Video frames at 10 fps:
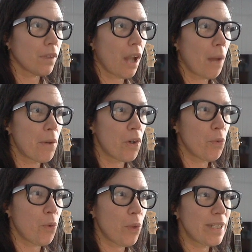I'm gonna go
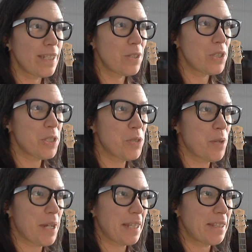roll a D2
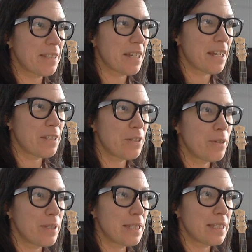20s and do
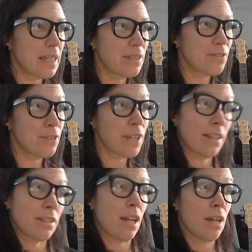as it says for
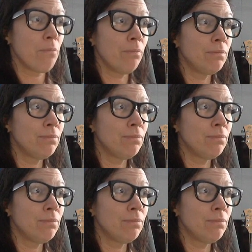next time